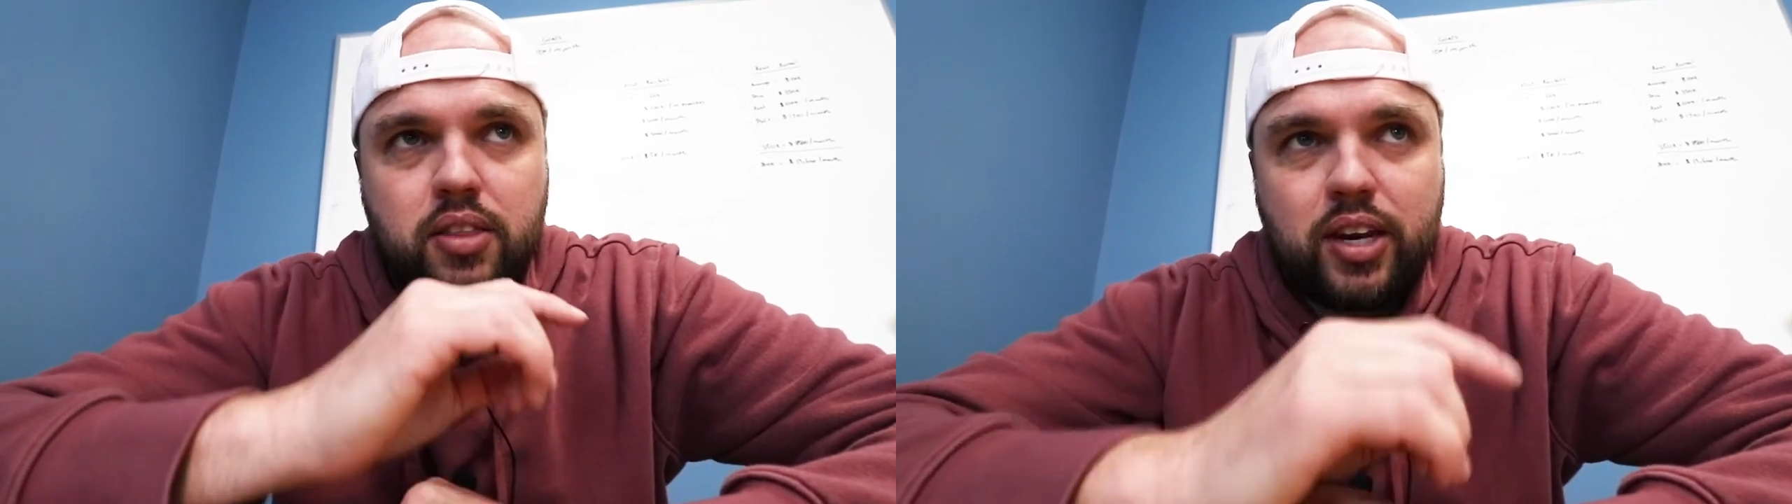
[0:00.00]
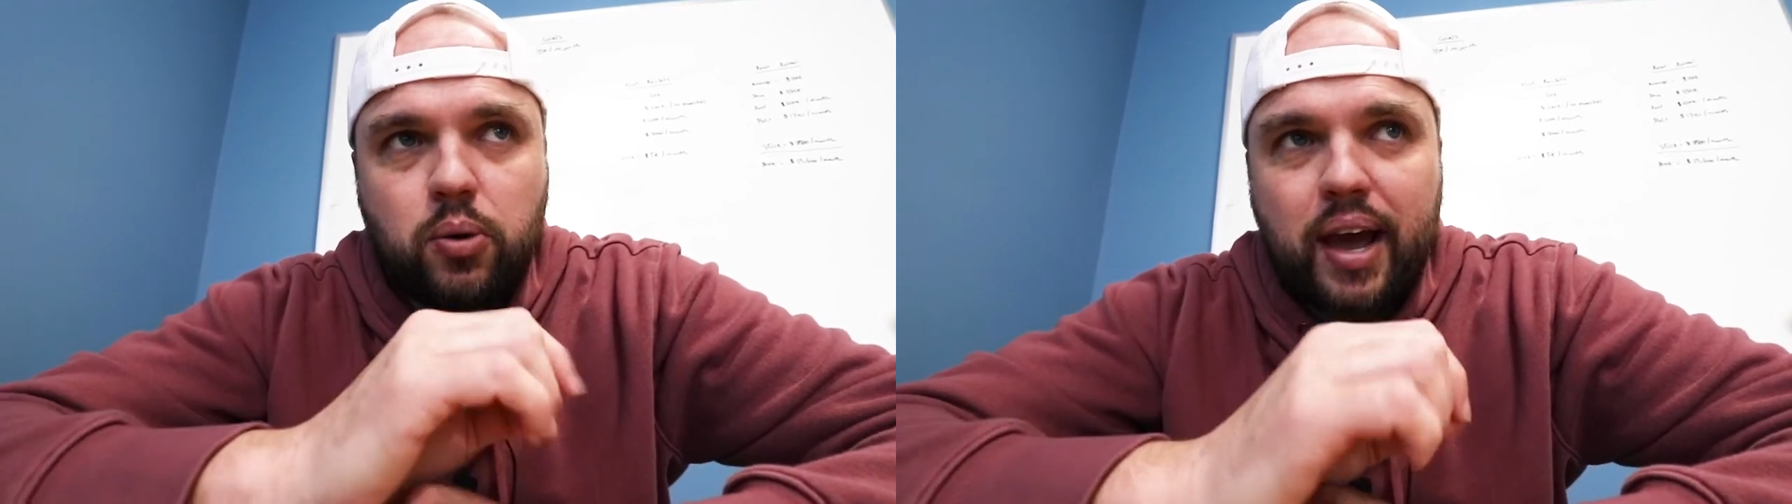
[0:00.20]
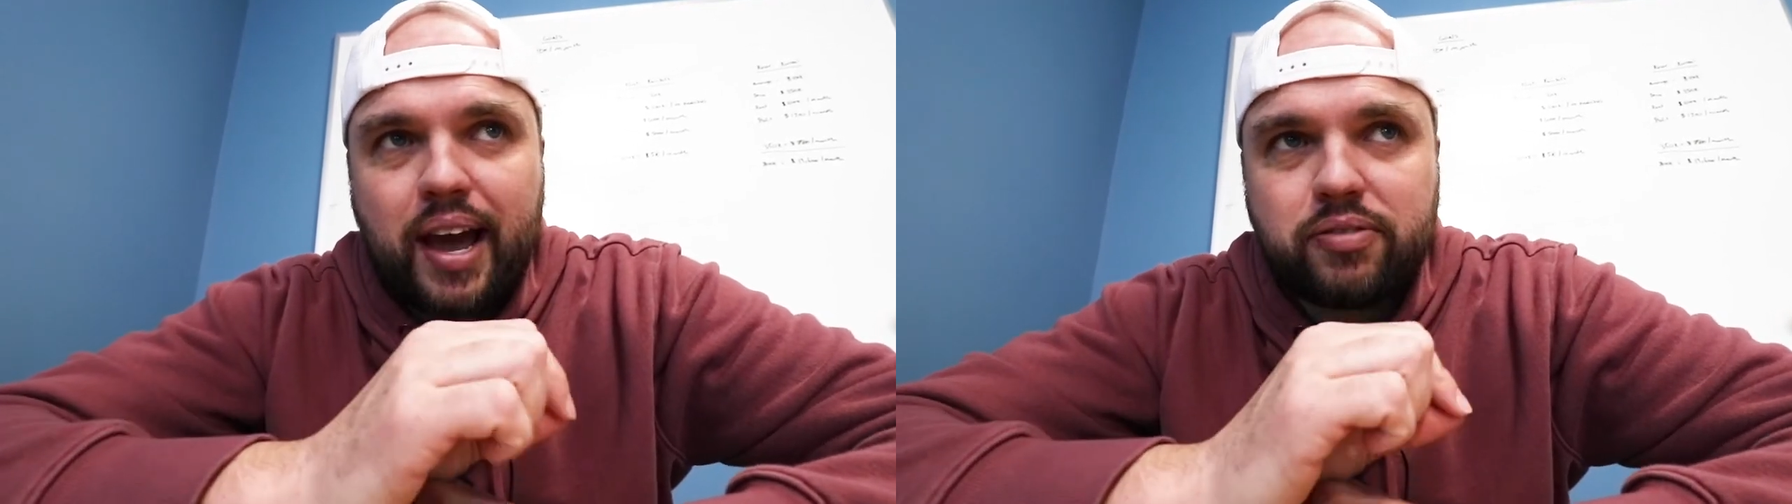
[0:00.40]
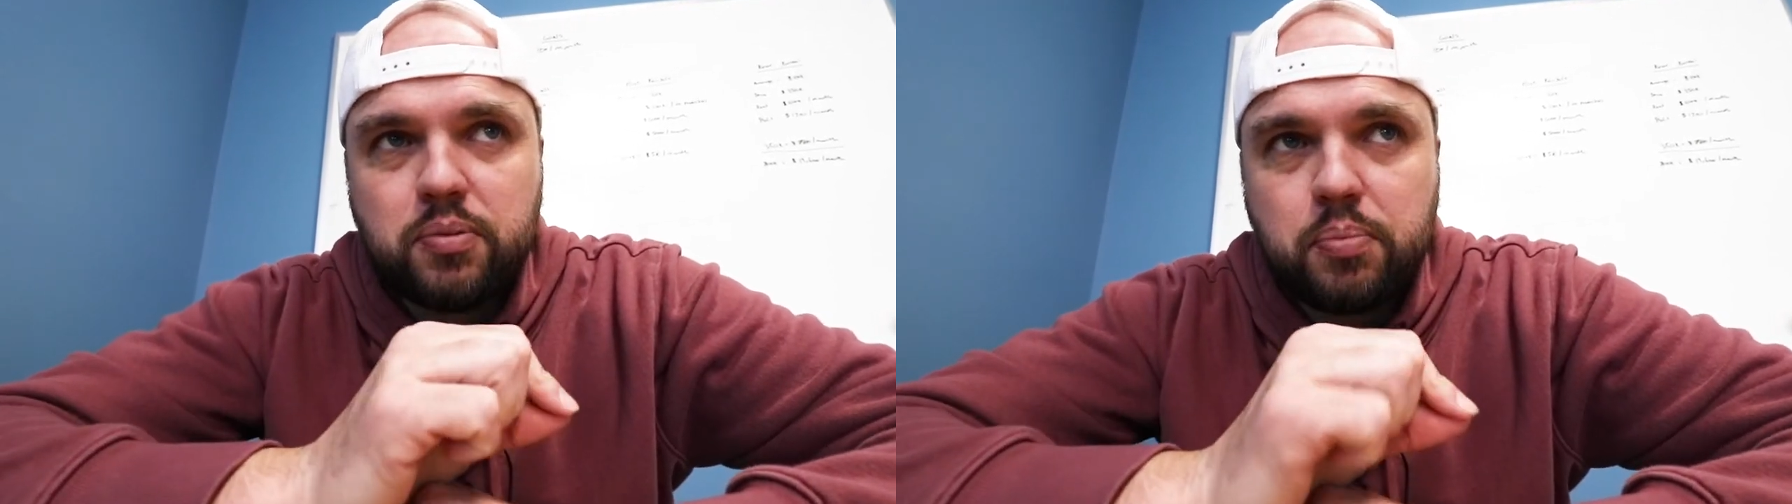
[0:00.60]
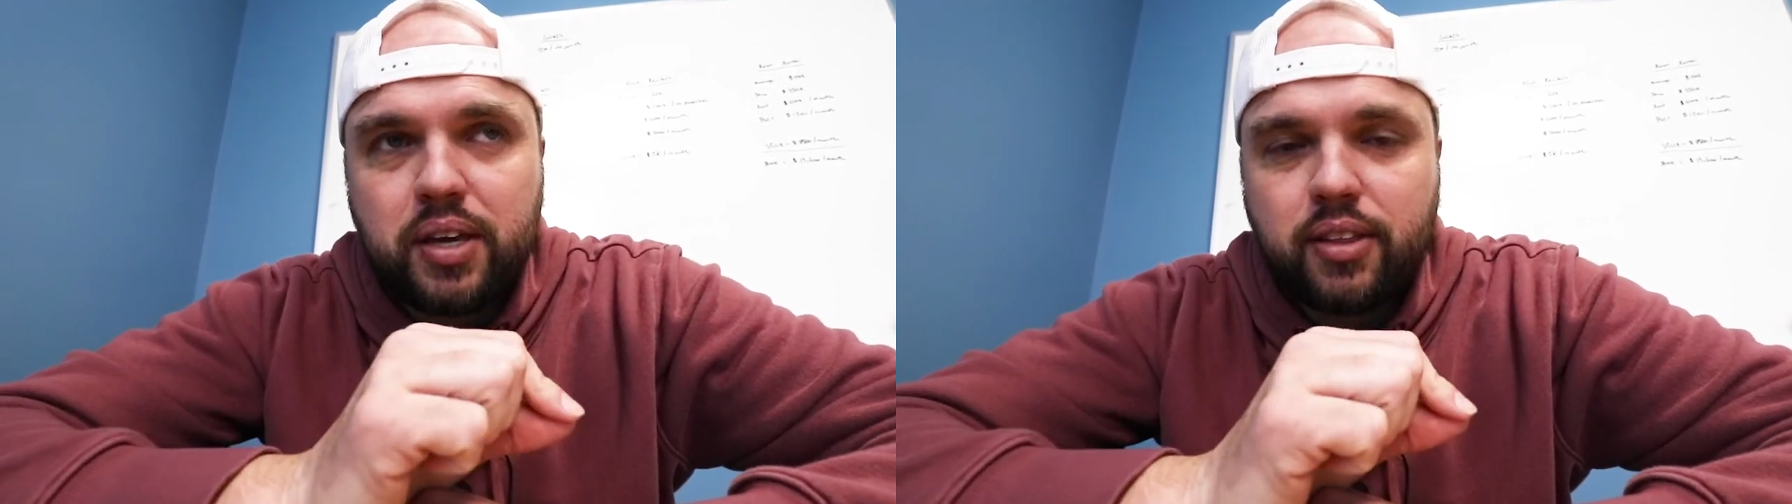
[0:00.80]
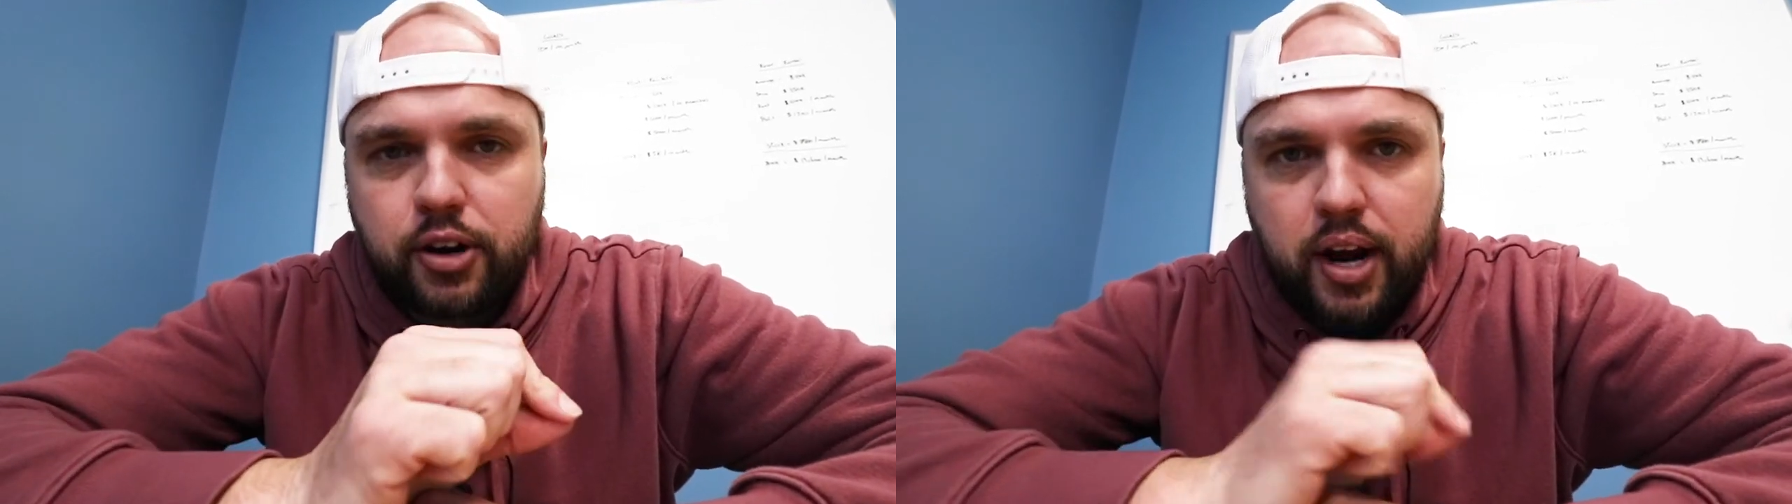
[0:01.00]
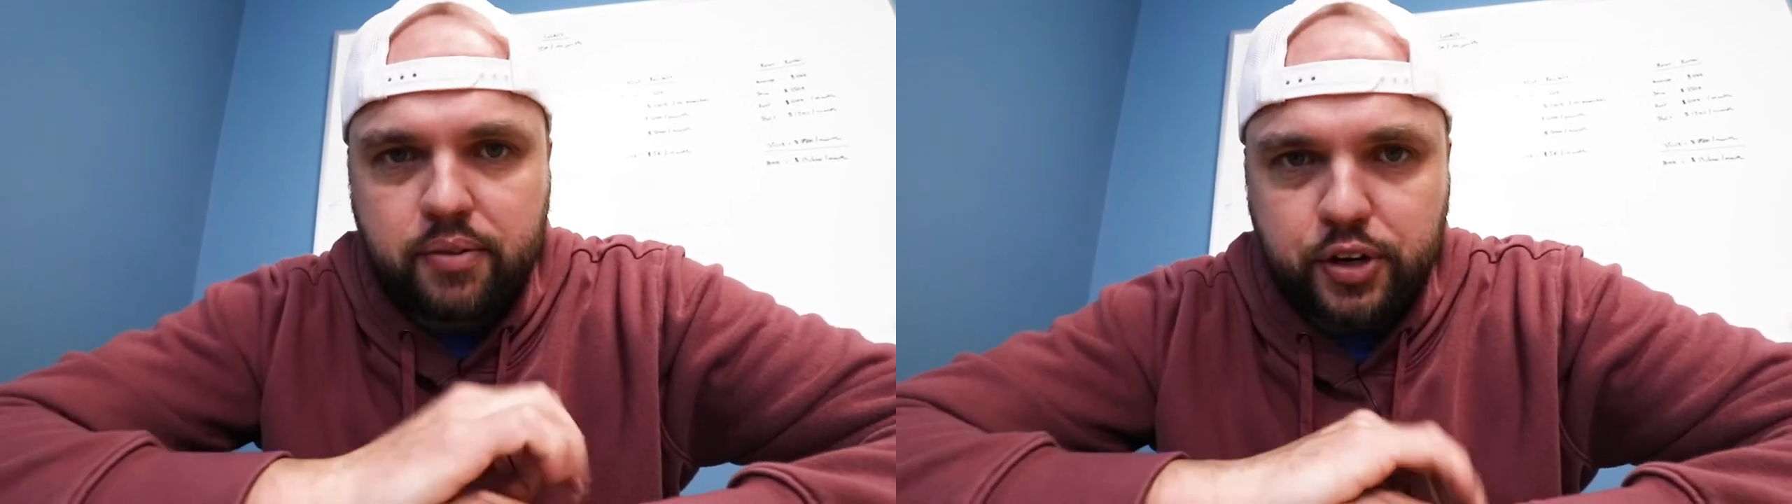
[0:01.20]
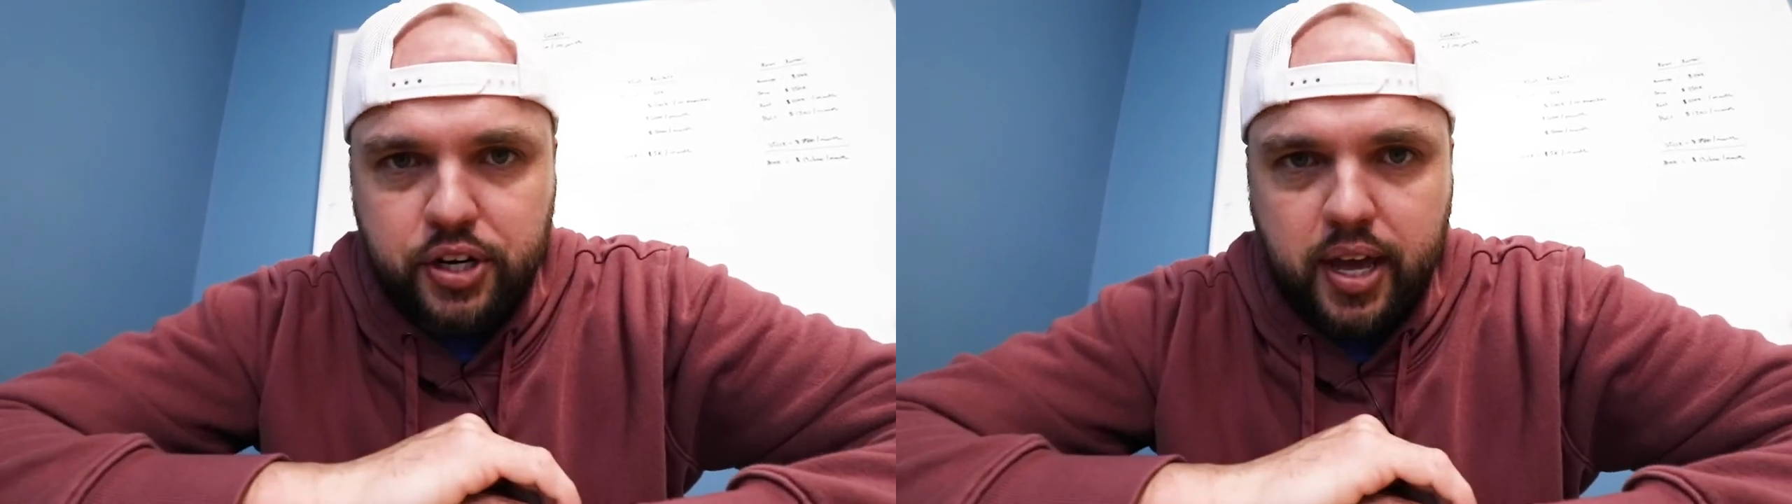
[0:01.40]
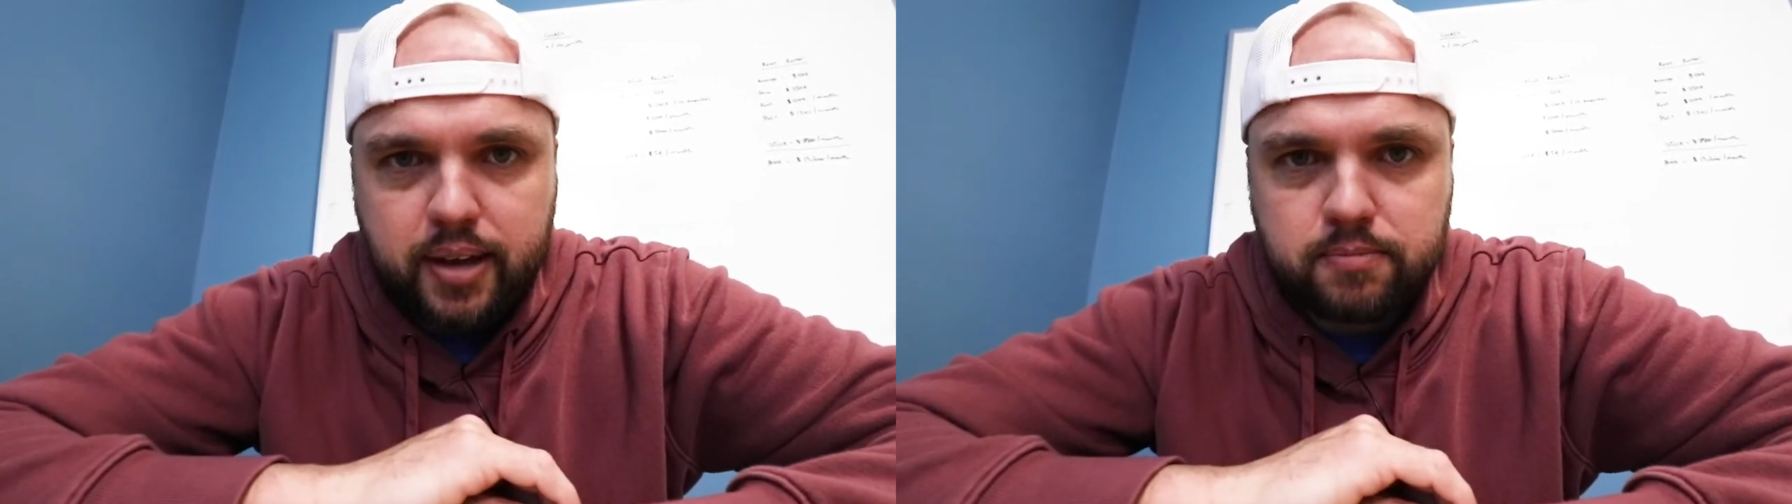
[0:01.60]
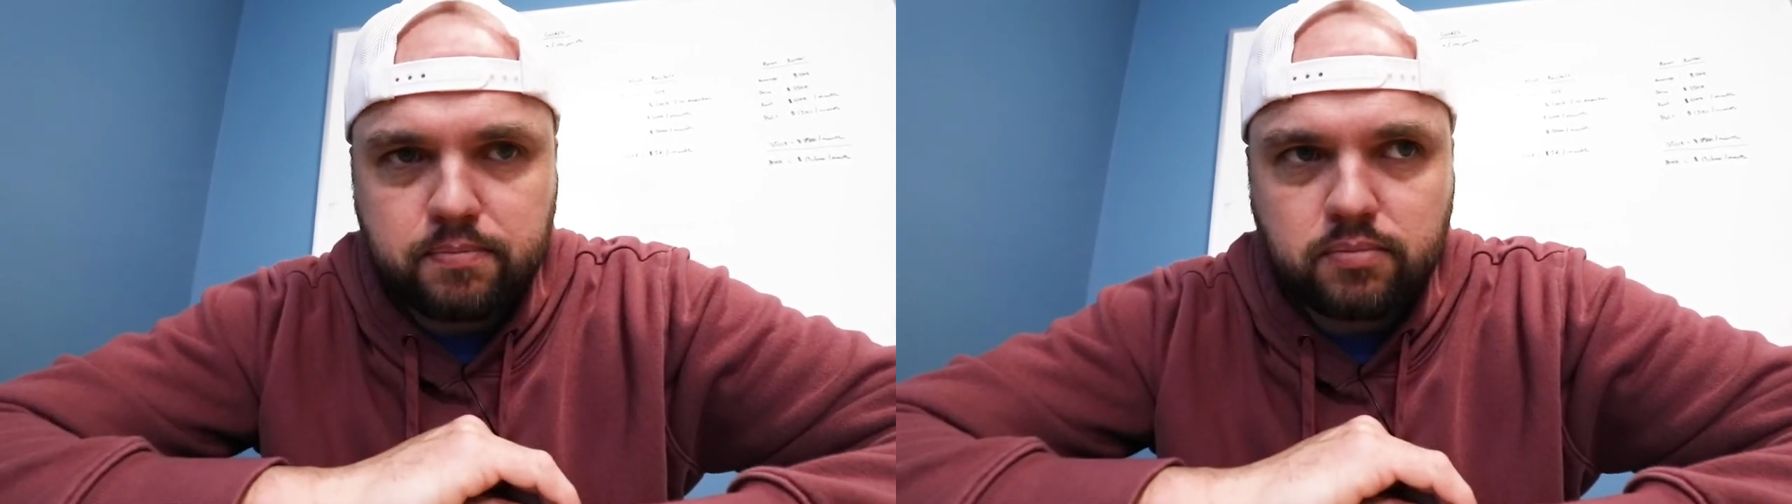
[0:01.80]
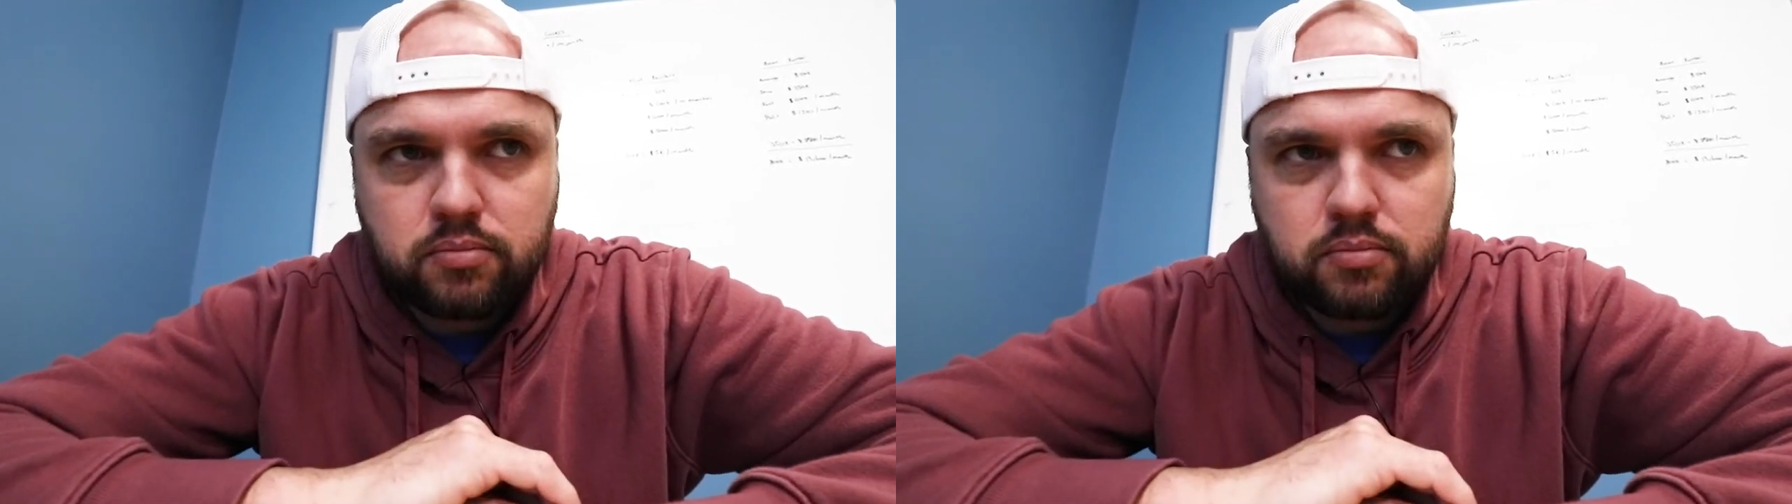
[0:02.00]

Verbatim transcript: they don't have to be there every day?